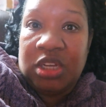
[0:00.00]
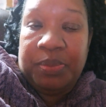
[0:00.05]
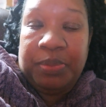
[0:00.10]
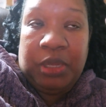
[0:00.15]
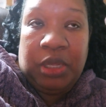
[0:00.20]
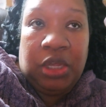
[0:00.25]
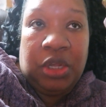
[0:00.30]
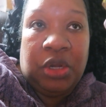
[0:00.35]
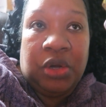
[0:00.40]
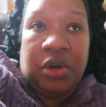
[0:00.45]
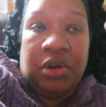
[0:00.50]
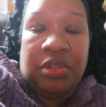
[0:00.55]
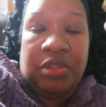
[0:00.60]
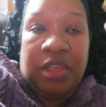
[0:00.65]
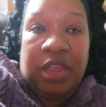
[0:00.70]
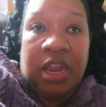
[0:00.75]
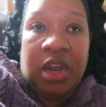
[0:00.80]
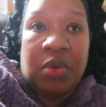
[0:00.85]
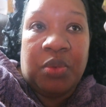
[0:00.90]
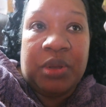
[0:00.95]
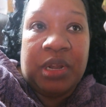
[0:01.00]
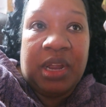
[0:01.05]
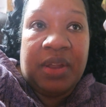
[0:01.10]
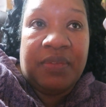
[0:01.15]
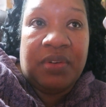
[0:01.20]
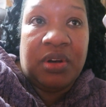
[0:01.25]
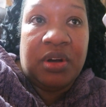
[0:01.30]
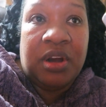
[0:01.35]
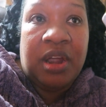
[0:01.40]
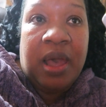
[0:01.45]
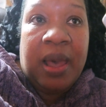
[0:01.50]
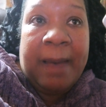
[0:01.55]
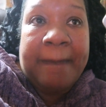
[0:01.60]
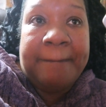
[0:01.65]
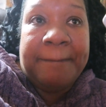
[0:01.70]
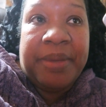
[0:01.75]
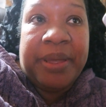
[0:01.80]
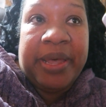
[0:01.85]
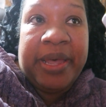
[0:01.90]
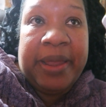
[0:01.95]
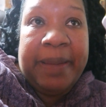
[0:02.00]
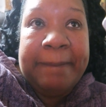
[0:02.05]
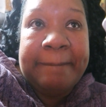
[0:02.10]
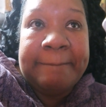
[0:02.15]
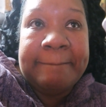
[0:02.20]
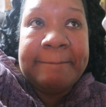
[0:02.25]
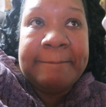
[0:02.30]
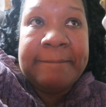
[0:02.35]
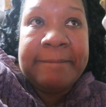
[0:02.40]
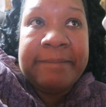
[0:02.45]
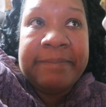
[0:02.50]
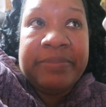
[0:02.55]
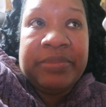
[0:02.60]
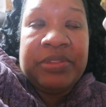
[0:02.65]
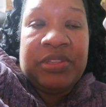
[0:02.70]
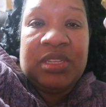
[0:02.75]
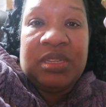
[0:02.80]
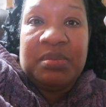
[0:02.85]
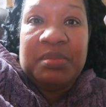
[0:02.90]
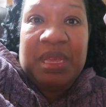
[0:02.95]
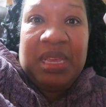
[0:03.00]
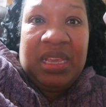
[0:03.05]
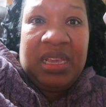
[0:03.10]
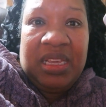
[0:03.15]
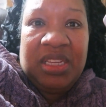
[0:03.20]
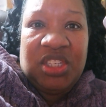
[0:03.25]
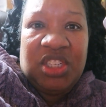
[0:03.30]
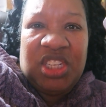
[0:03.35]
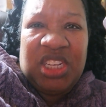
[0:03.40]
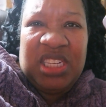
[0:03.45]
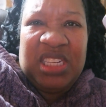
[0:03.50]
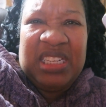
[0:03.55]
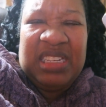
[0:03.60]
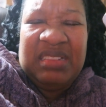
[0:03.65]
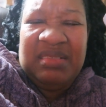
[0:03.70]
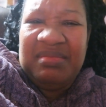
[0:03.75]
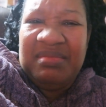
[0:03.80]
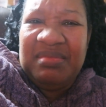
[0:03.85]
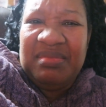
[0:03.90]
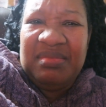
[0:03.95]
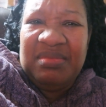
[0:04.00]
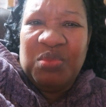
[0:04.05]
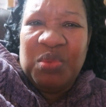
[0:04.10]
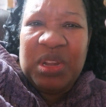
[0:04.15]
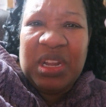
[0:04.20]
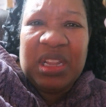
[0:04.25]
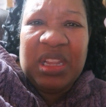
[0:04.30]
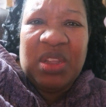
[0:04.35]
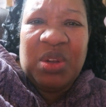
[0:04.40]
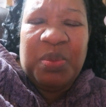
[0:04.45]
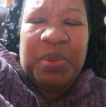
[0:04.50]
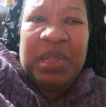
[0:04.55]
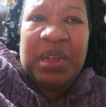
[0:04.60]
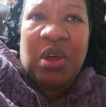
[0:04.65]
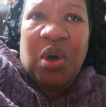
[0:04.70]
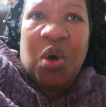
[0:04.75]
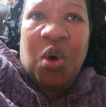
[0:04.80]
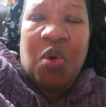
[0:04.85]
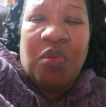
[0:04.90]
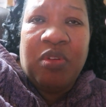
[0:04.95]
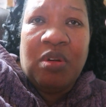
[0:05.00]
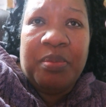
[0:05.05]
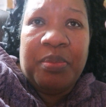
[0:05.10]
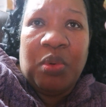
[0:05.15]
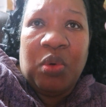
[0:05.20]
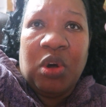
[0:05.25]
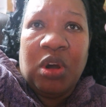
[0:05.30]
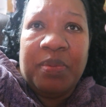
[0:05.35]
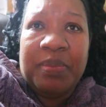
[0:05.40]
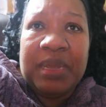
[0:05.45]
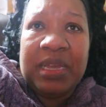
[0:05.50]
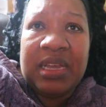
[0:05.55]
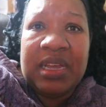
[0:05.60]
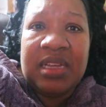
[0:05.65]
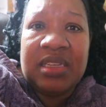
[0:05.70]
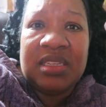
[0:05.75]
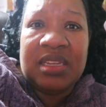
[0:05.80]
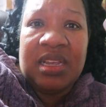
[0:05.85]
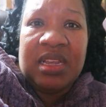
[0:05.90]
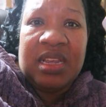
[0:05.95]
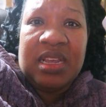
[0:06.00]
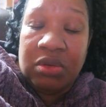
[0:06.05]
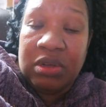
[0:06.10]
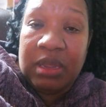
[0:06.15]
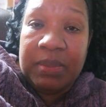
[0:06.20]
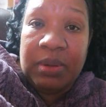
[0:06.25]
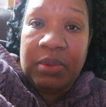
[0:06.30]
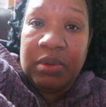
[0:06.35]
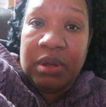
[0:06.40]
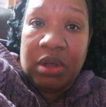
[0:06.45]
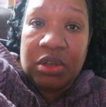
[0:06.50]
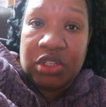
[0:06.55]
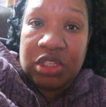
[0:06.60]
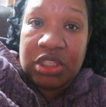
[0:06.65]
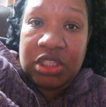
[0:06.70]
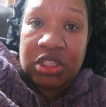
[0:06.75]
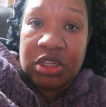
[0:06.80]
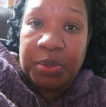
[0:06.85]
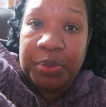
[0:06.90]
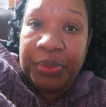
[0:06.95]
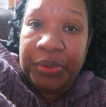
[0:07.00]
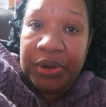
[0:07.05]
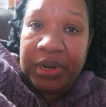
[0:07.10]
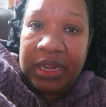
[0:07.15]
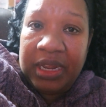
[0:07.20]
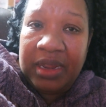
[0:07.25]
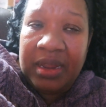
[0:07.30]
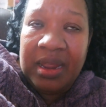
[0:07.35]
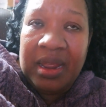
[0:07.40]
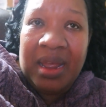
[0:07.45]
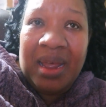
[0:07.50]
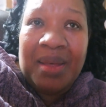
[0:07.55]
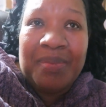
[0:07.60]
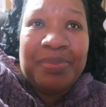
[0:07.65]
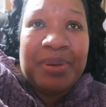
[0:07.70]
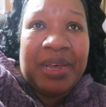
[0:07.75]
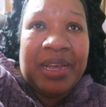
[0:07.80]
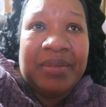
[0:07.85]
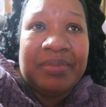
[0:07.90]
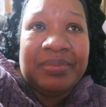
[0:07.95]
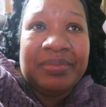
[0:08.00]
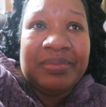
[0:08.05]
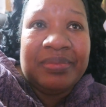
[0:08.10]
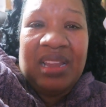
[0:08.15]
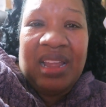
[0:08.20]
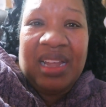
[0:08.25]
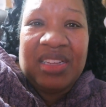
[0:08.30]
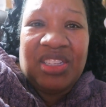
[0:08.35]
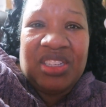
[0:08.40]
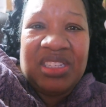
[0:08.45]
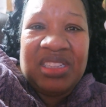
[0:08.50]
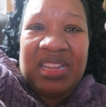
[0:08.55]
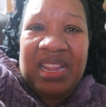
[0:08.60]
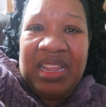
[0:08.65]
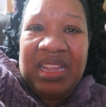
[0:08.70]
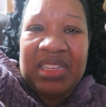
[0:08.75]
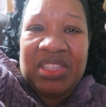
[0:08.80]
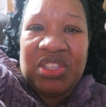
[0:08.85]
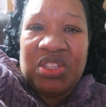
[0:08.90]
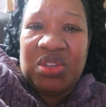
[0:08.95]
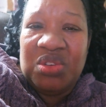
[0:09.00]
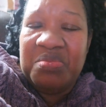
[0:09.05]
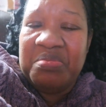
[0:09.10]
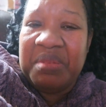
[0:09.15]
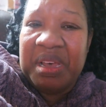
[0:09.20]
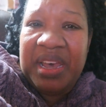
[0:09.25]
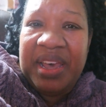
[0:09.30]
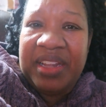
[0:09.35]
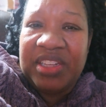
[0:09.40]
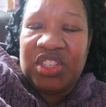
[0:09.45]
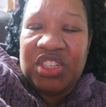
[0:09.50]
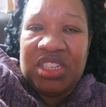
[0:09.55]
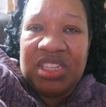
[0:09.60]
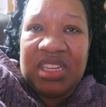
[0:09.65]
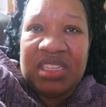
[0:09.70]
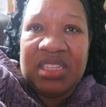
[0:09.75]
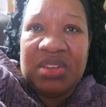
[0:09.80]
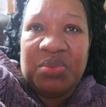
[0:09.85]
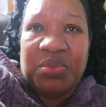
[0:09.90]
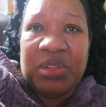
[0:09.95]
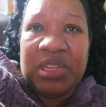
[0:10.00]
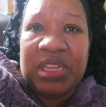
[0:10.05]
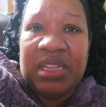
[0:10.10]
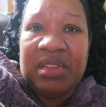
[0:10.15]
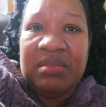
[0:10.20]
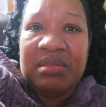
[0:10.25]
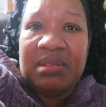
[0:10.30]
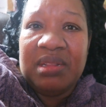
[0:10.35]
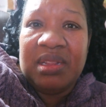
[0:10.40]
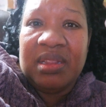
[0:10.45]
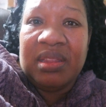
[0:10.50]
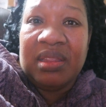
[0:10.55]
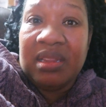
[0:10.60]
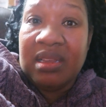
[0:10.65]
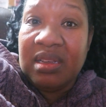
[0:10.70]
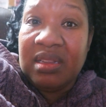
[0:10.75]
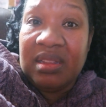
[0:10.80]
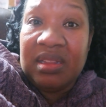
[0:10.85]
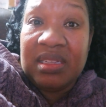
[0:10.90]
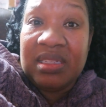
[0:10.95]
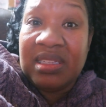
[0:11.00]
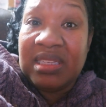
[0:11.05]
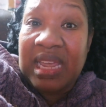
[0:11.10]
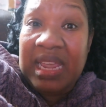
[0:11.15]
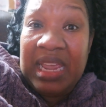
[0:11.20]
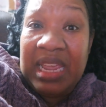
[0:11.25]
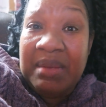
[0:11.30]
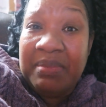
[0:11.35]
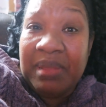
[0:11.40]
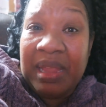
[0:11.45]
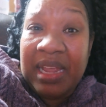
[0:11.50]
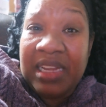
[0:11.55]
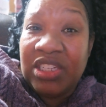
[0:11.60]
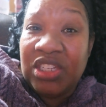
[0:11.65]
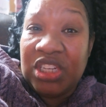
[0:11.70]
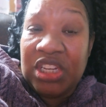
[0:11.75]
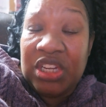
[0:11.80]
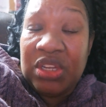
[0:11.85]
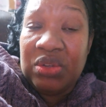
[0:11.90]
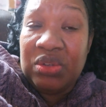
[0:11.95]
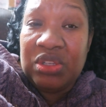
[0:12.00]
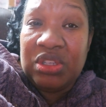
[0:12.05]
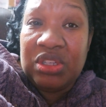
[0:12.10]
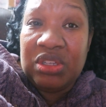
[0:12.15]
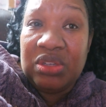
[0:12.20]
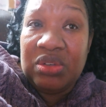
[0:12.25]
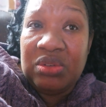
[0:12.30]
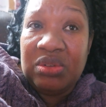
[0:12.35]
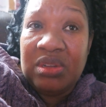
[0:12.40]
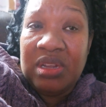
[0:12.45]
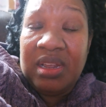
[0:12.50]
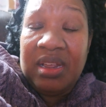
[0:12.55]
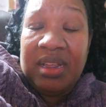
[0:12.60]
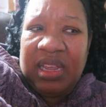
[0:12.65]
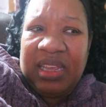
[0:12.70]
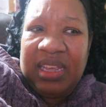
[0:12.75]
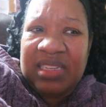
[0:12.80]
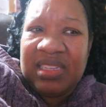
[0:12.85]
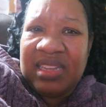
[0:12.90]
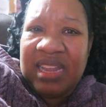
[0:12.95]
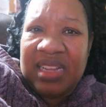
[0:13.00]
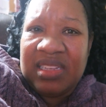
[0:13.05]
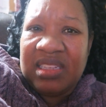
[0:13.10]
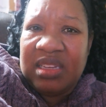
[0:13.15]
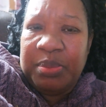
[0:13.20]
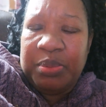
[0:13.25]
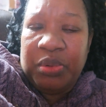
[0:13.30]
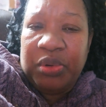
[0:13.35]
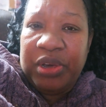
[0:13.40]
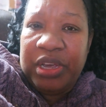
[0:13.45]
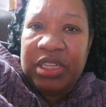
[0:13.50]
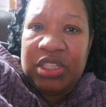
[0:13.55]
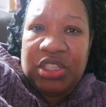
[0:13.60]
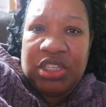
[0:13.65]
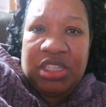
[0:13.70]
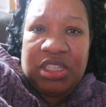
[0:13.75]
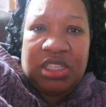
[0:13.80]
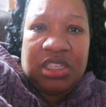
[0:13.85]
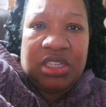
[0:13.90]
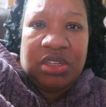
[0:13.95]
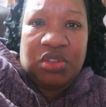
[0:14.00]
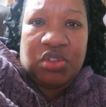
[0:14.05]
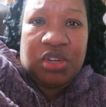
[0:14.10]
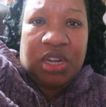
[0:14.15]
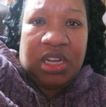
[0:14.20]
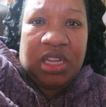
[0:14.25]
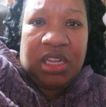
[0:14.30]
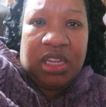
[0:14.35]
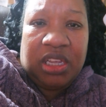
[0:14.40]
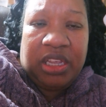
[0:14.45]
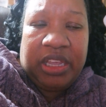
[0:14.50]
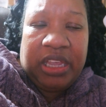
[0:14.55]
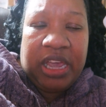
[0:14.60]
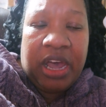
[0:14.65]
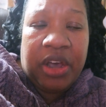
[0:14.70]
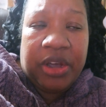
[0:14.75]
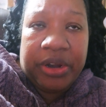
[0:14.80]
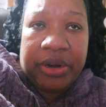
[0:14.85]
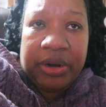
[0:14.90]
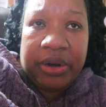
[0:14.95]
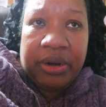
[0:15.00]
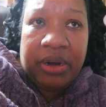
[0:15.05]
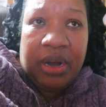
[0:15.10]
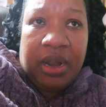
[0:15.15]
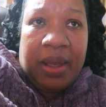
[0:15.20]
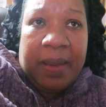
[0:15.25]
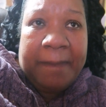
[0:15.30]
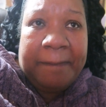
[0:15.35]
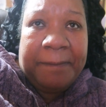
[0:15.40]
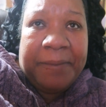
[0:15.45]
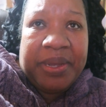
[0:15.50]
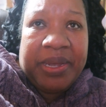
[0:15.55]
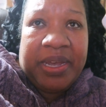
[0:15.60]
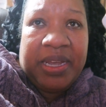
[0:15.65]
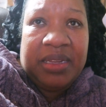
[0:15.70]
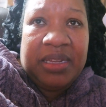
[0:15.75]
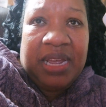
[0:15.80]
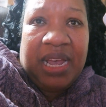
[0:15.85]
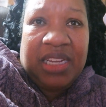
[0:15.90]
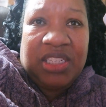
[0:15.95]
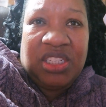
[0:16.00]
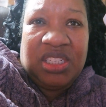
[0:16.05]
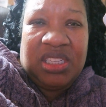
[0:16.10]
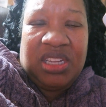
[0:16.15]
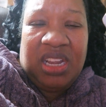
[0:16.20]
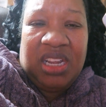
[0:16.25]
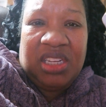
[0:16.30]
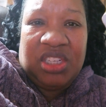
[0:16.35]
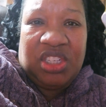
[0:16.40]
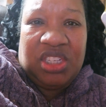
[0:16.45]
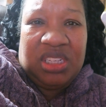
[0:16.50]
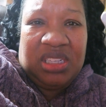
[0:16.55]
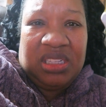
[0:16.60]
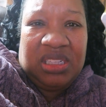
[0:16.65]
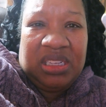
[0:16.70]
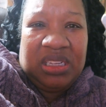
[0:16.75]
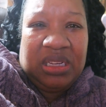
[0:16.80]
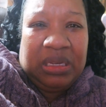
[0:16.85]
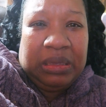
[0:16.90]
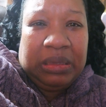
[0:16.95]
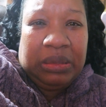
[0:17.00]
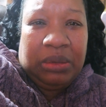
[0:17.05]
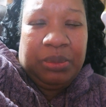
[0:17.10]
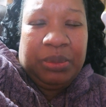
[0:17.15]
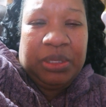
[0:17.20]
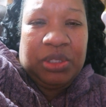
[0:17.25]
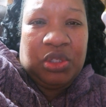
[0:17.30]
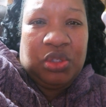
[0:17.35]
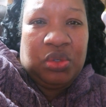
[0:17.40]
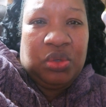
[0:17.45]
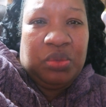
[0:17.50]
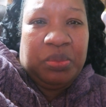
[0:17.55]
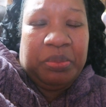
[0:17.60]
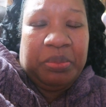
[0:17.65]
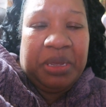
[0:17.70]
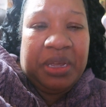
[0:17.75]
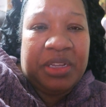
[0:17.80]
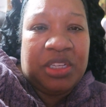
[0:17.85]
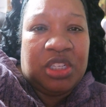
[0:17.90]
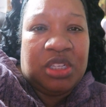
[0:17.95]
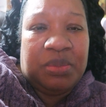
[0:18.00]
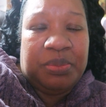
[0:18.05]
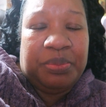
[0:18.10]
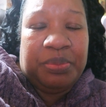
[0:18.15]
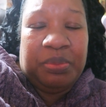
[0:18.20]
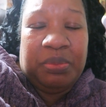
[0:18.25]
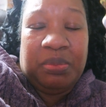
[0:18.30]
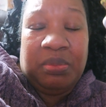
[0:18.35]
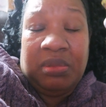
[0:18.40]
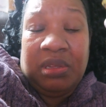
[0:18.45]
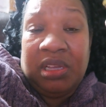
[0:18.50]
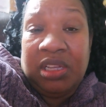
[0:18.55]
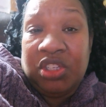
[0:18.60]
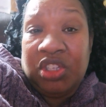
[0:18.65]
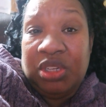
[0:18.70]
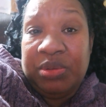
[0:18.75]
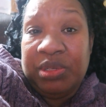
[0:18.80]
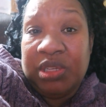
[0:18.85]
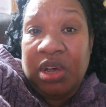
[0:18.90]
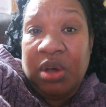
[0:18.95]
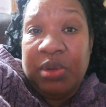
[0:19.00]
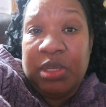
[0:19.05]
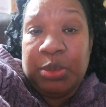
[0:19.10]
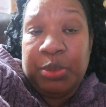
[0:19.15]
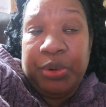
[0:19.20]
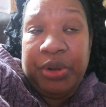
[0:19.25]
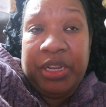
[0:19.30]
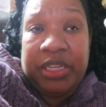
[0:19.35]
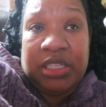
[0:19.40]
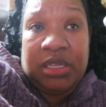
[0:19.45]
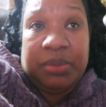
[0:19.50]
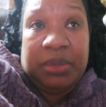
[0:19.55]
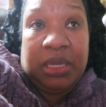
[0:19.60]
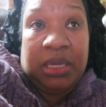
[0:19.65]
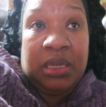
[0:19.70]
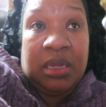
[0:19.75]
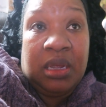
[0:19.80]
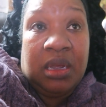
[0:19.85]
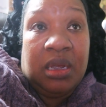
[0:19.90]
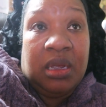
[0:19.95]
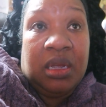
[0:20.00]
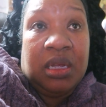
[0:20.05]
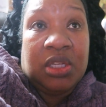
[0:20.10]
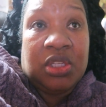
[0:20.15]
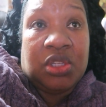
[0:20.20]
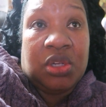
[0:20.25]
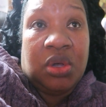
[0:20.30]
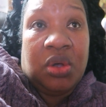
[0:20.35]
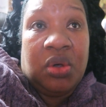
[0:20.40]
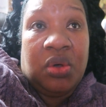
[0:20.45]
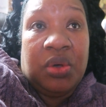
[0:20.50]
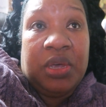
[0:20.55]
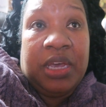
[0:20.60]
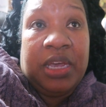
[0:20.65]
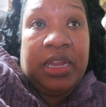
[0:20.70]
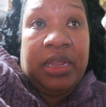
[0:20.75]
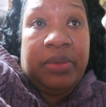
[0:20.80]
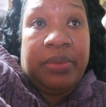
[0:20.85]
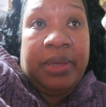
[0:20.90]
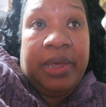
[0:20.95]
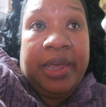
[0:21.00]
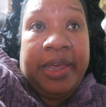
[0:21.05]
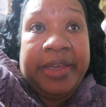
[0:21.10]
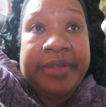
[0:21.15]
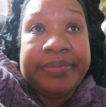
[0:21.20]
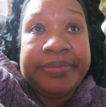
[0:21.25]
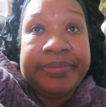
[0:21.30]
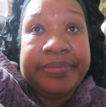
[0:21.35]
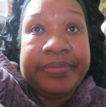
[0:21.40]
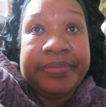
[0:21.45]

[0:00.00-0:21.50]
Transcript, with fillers: up here or there, whatever. But to me, she went a little bit overboard because don't get me wrong, she's still pretty, but I just think it's too much. She doesn't really look the same like she used to. I guess that's the point. She's still trying to look younger, but I just think she did a little bit too much because she was always pretty to me. So anyway,